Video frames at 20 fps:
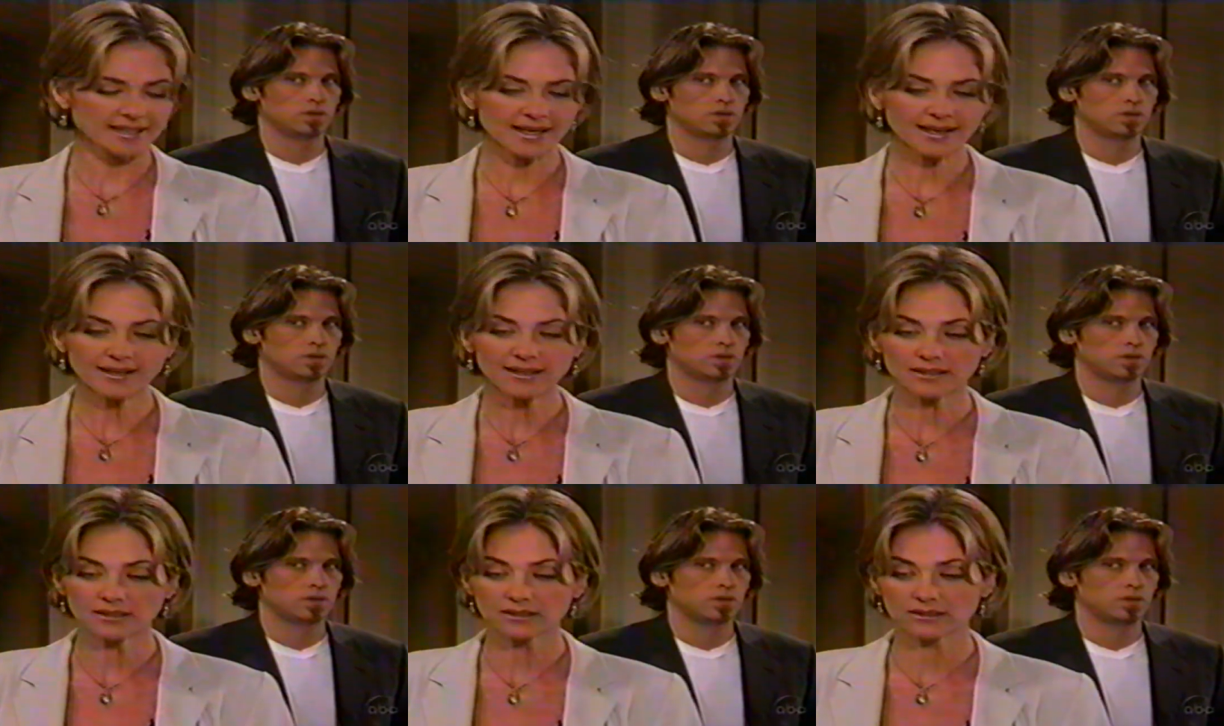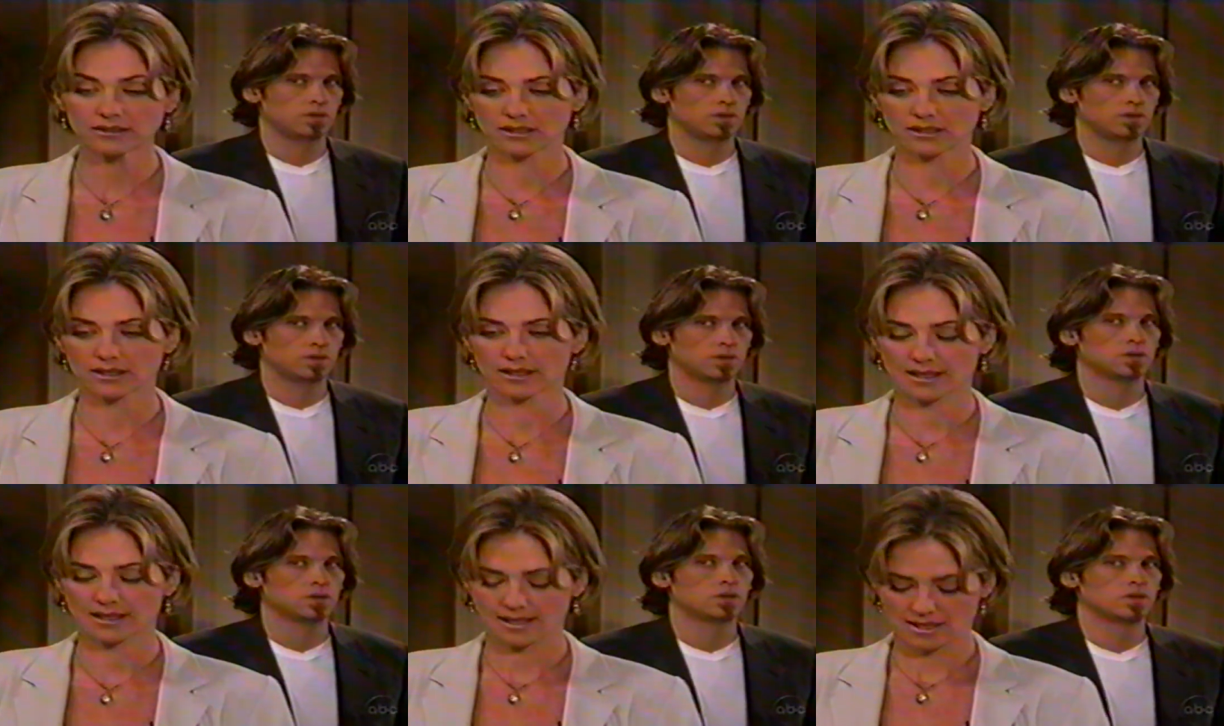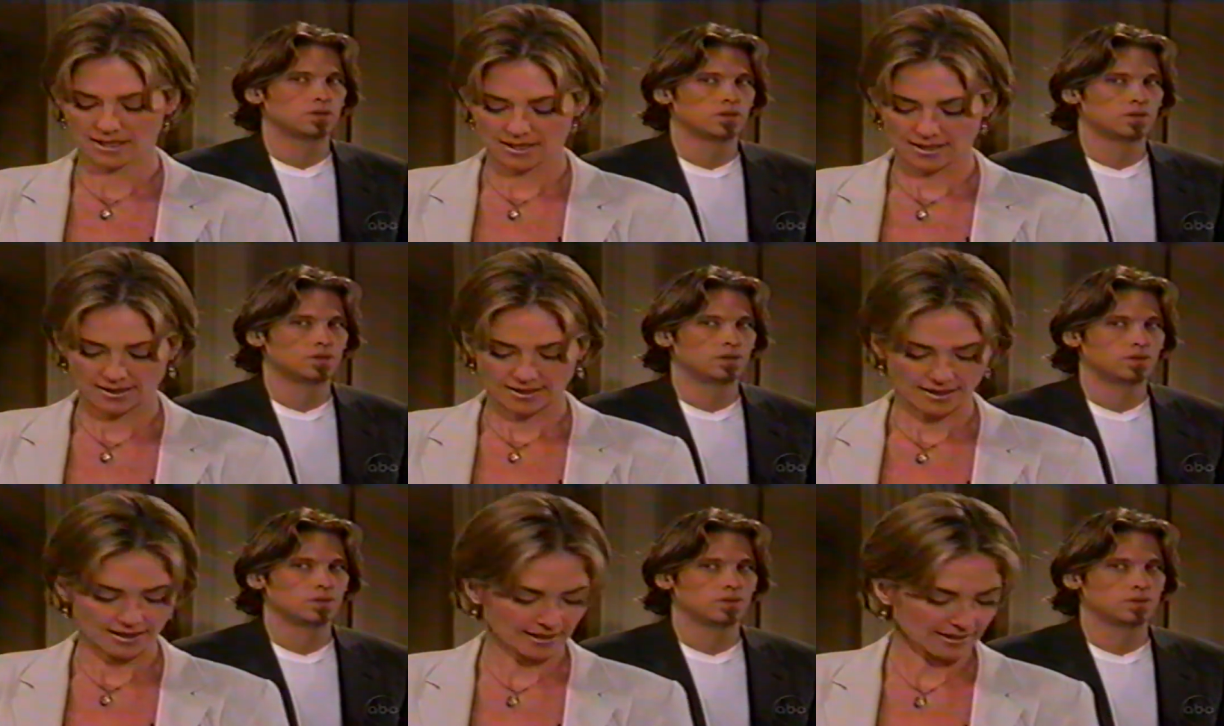Speaker 1: Yeah,
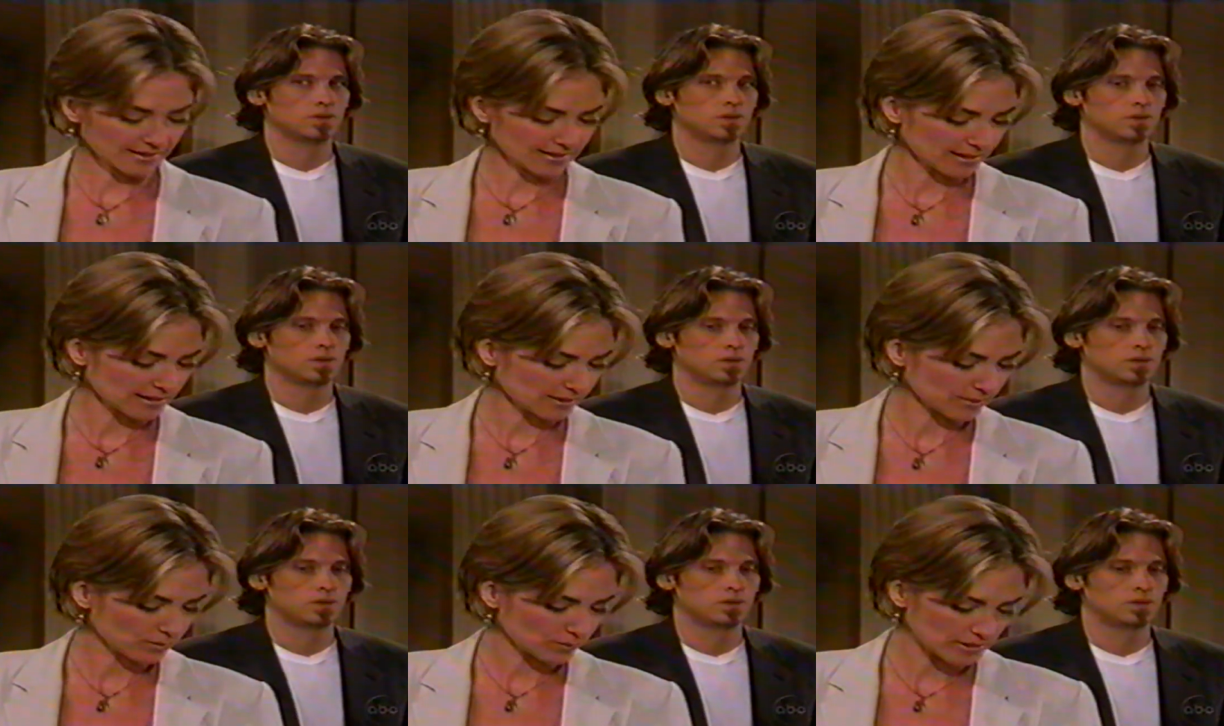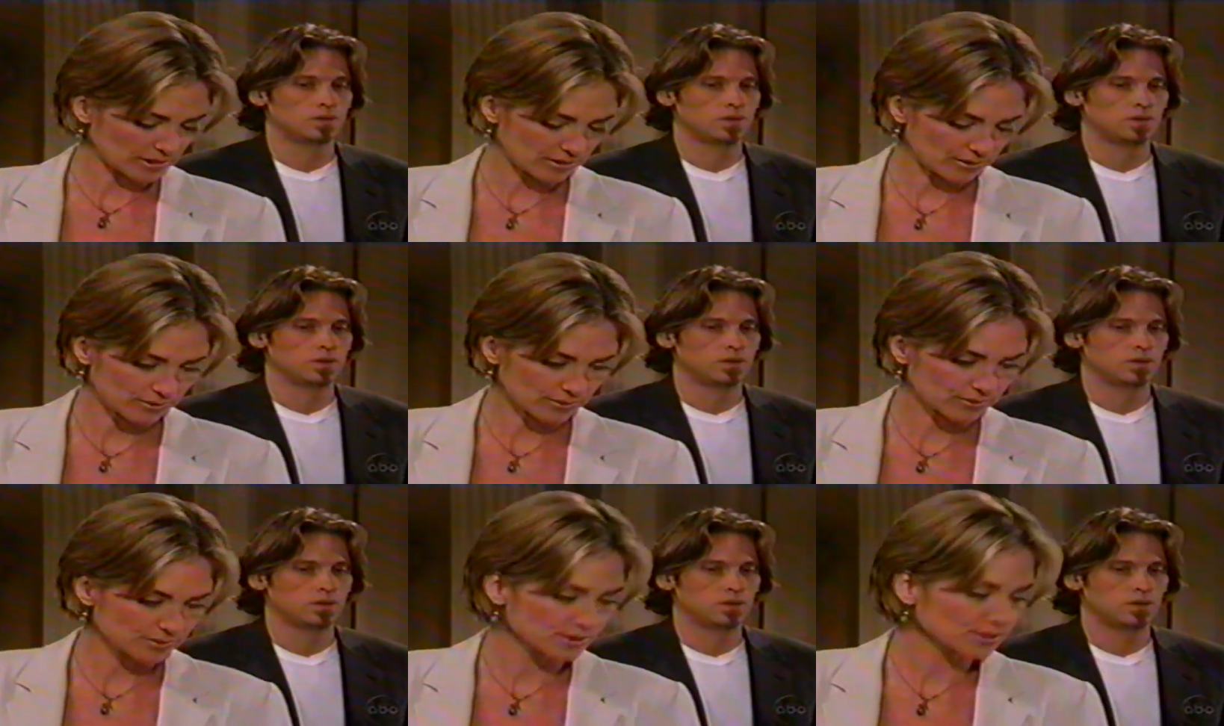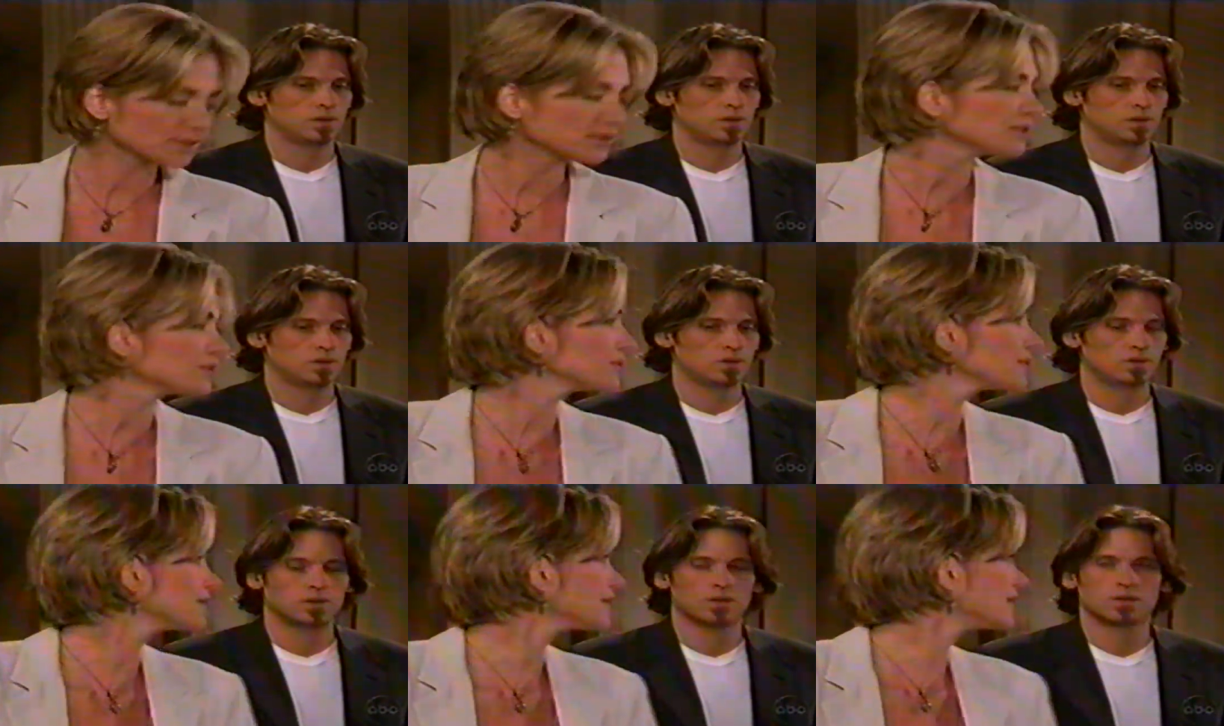I think we do too.